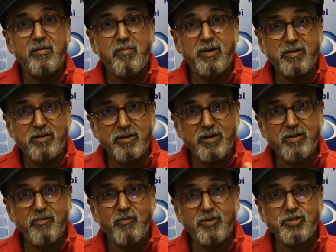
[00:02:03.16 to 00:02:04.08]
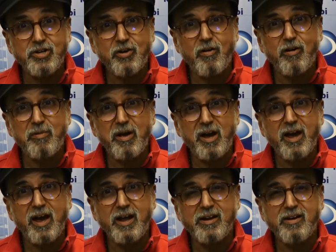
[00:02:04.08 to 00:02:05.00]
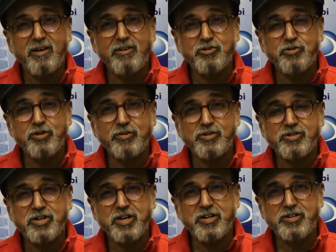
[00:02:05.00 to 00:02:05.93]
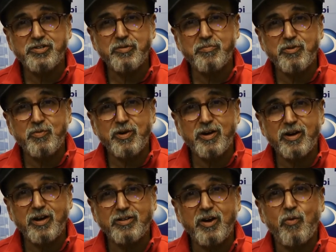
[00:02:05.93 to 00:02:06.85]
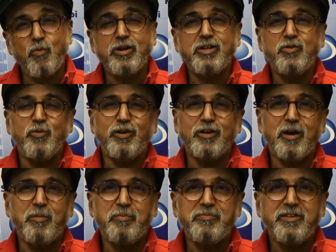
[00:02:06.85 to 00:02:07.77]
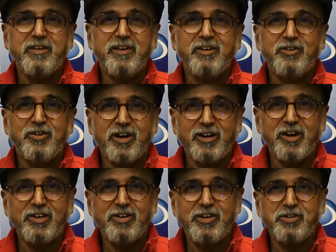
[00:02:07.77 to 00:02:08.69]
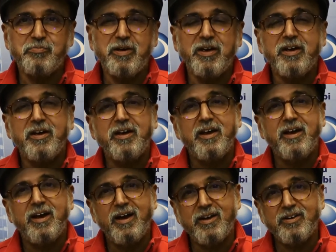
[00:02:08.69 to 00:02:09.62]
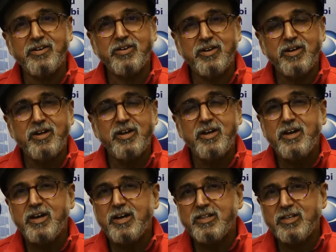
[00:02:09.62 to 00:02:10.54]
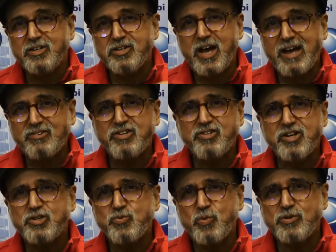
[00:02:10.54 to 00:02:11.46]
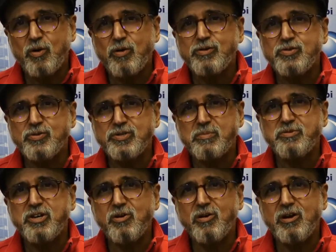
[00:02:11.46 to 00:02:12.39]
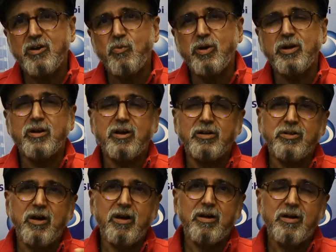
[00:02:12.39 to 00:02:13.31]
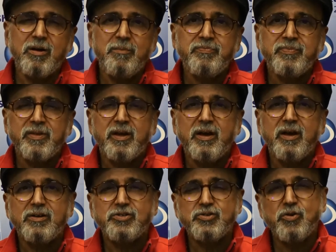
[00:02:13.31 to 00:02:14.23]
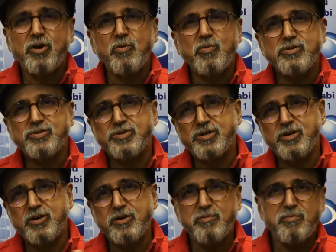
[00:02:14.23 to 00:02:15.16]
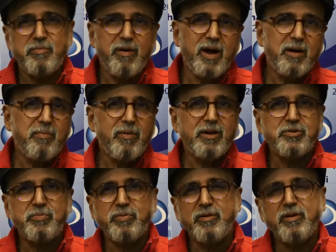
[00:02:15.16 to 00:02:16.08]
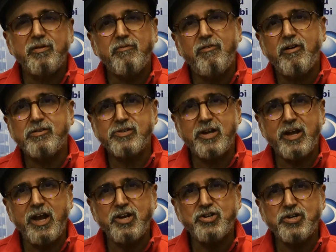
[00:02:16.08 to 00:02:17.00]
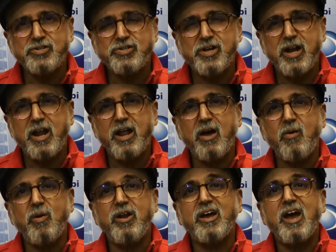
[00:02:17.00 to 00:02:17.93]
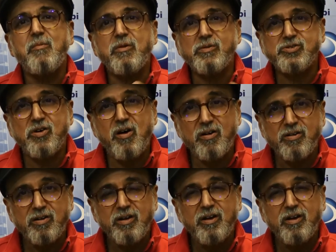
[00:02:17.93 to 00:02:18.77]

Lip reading: but she called me again on 2010 December when Qatar won the World Cup to congratulate me. And the acid test was also subsequently when Qatar, a story was triggered by multiple false allegations. And when the camera was on